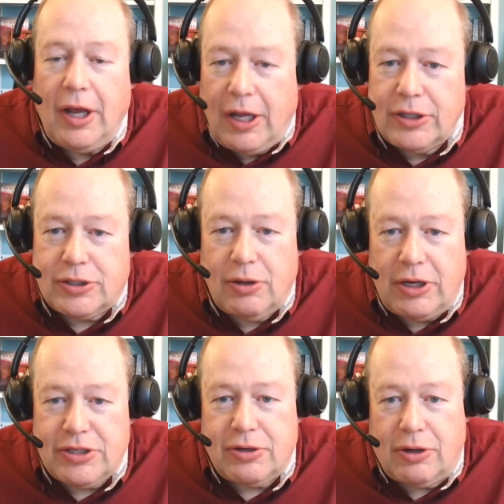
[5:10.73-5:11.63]
And so
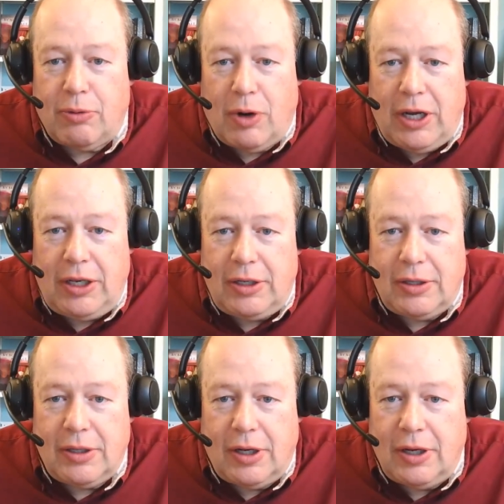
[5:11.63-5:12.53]
I started writing.
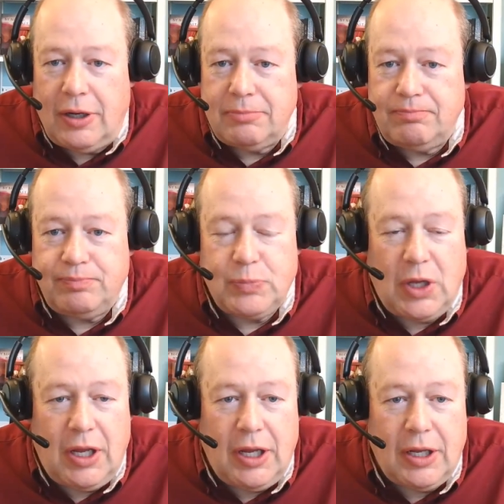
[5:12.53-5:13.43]
Um,
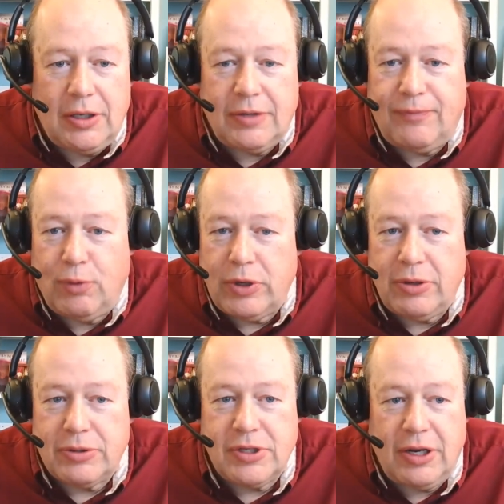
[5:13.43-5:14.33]
and 4
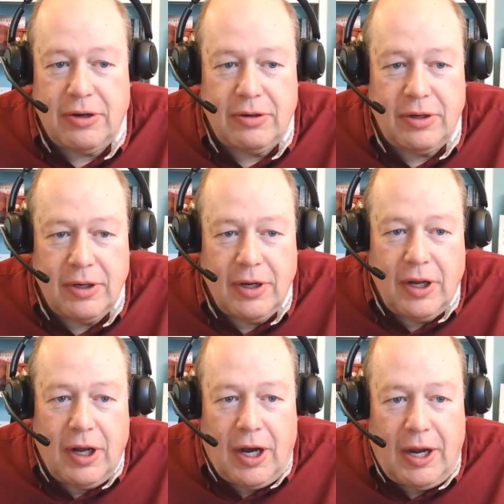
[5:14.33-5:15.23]
years later,
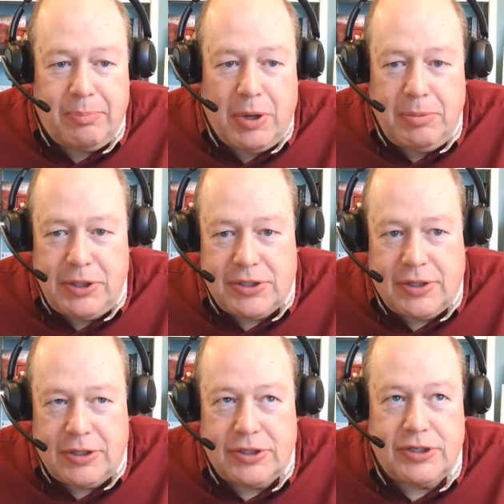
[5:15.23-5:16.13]
I published
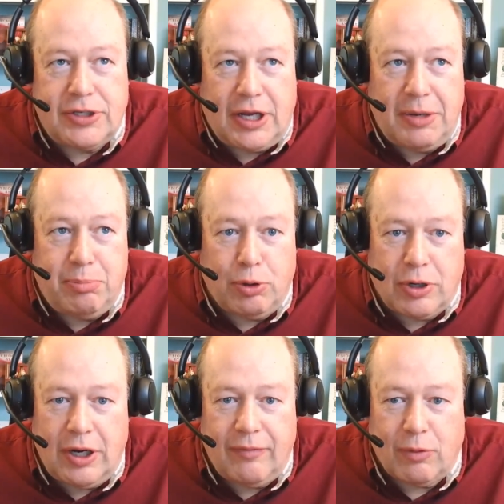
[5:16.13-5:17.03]
the second book
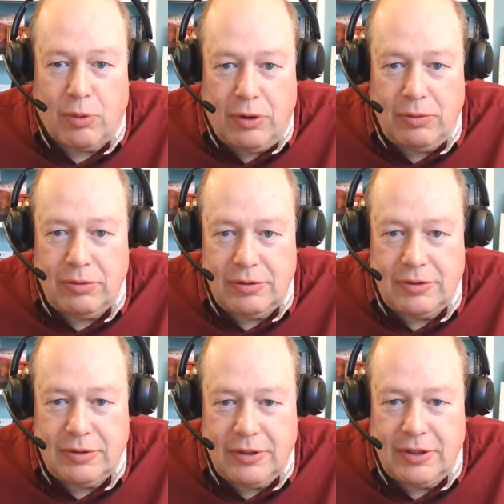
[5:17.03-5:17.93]
I ever wrote.
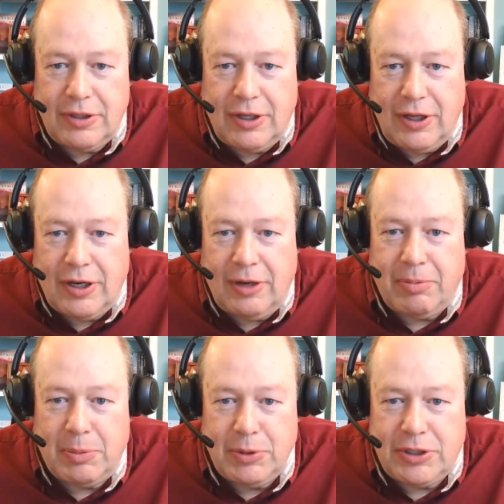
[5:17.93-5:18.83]
And then I
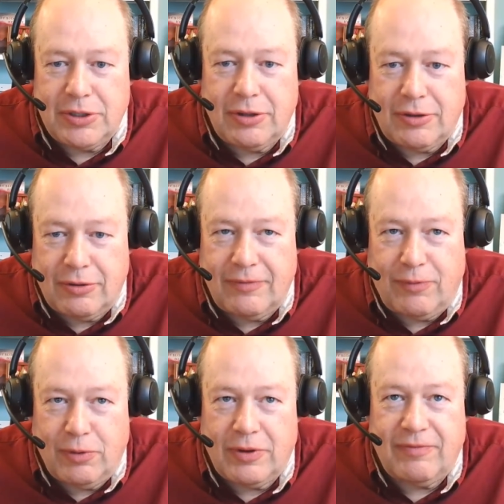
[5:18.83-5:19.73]
published the third,
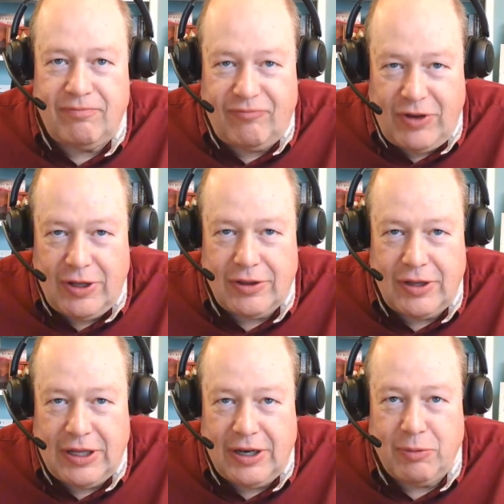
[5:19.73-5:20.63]
fourth, and fifth.
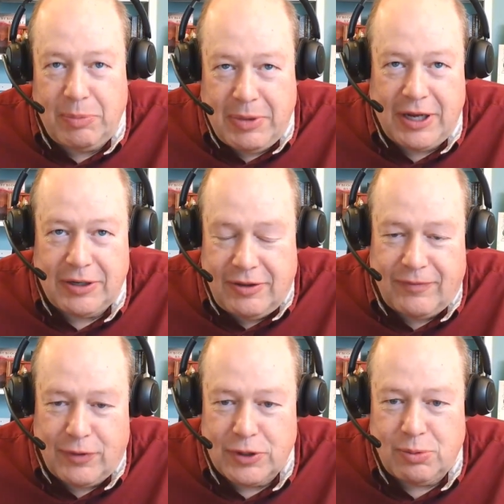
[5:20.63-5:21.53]
And then I went back to the
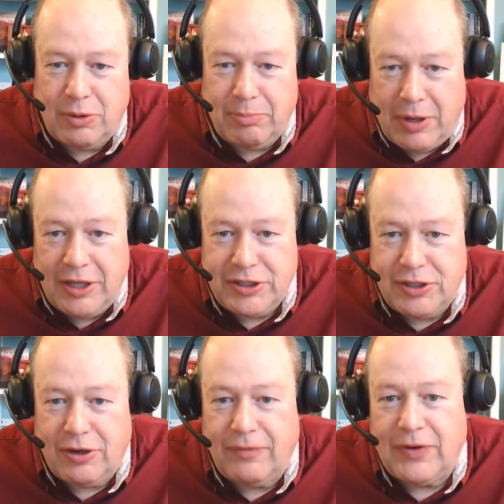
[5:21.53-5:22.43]
first one, polished
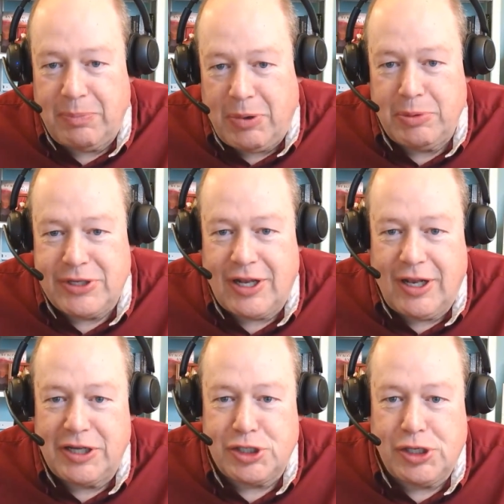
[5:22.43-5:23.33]
it off, and I published that
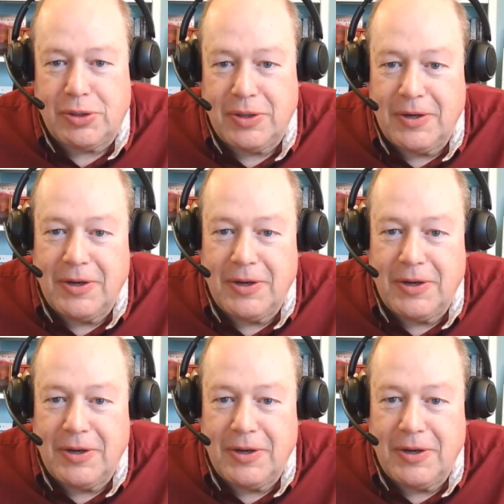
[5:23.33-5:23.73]
last year.